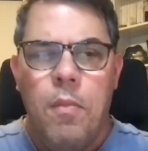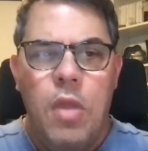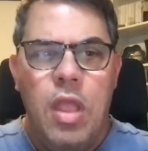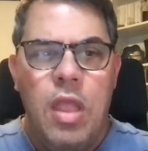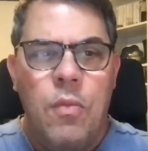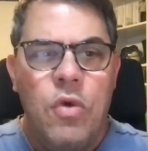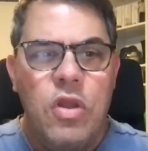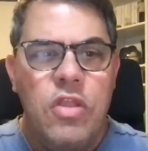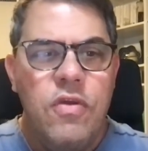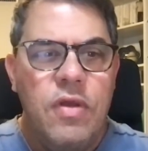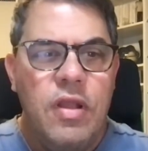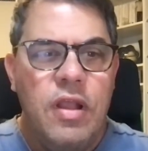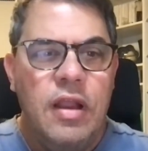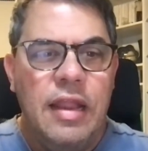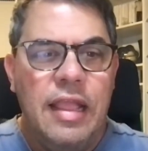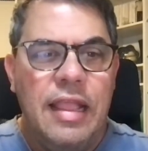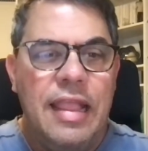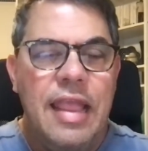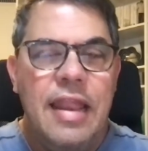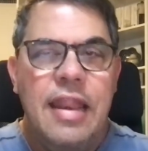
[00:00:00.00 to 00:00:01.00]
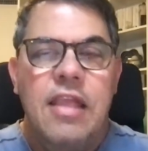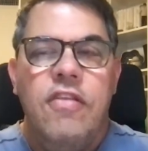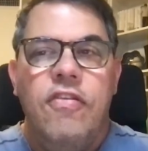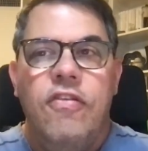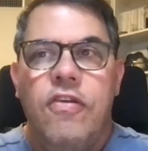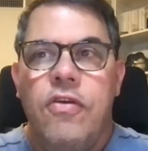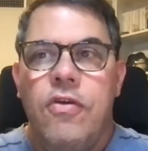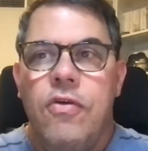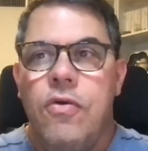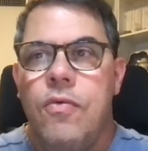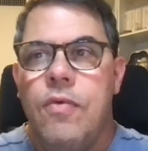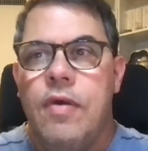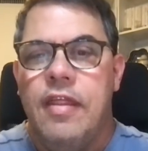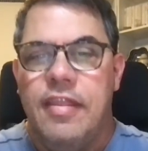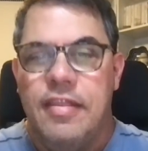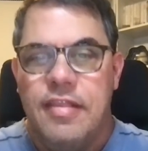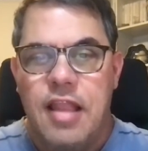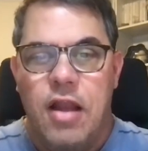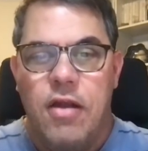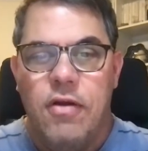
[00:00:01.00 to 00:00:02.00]
And what you're going to get into
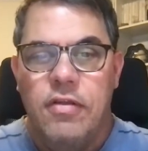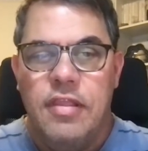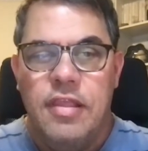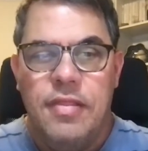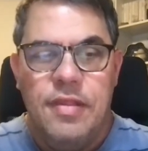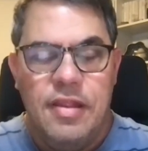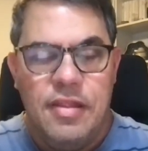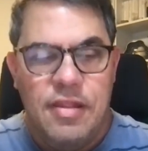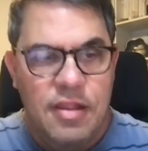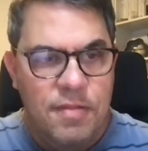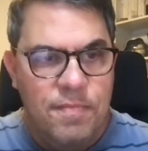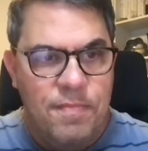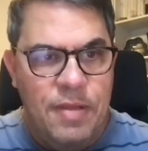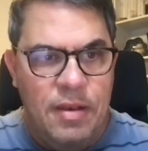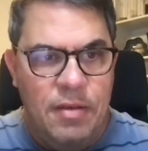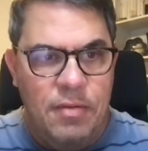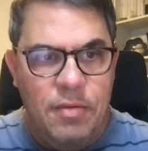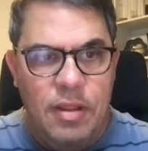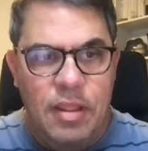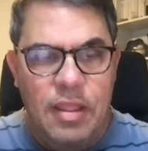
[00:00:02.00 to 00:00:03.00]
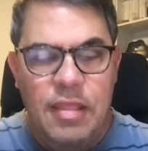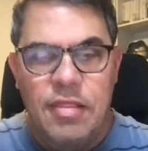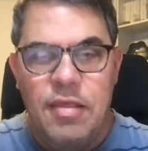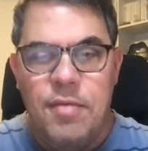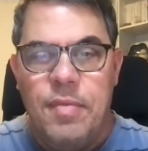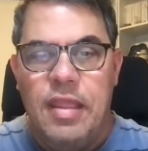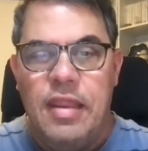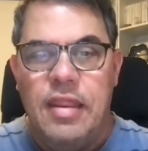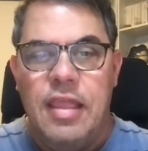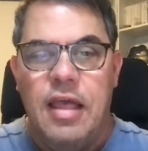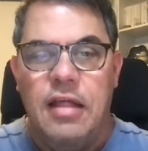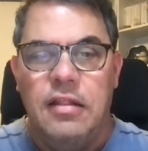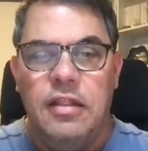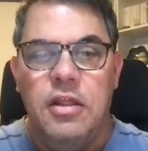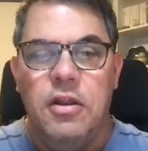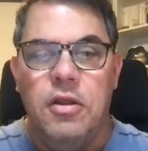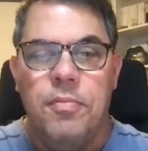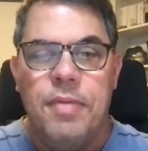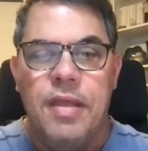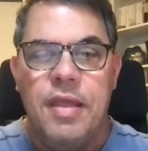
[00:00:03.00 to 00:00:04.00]
with Dart, and this has been in the media a
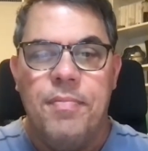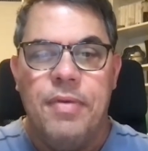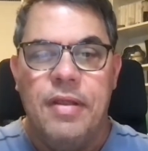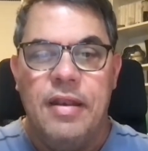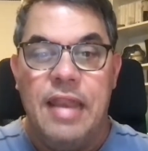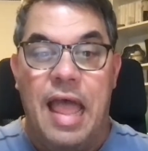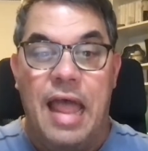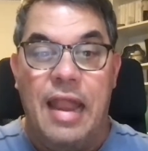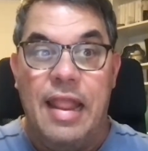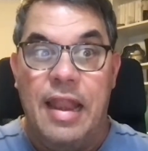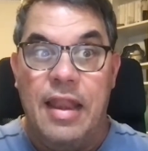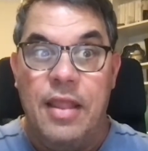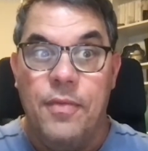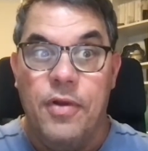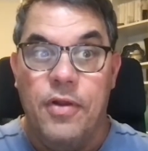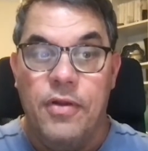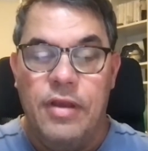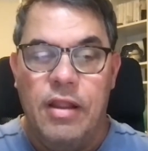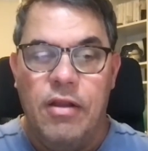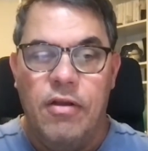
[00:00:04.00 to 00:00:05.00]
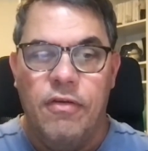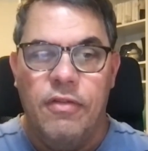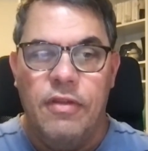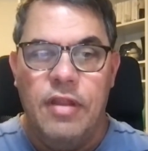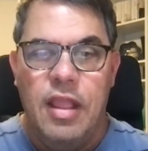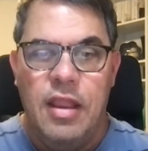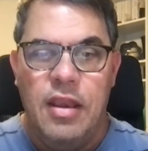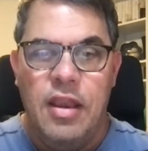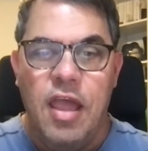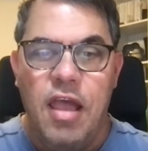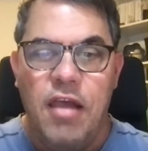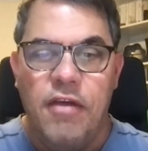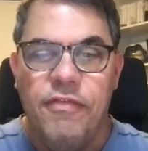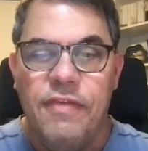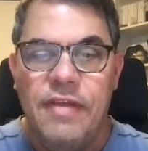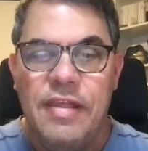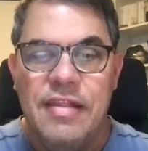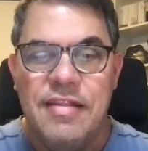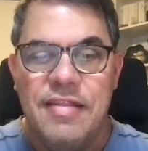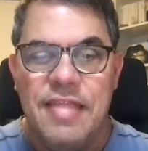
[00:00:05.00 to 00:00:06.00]
little bit, but not anywhere near enough,
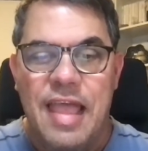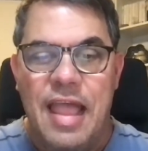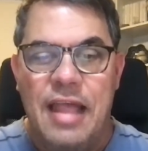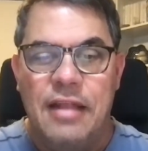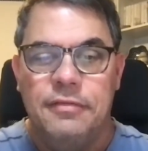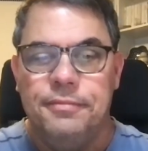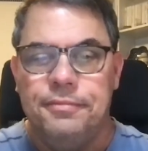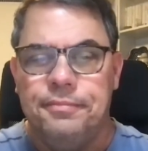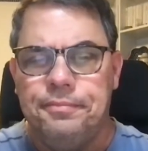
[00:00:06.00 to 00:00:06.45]
is that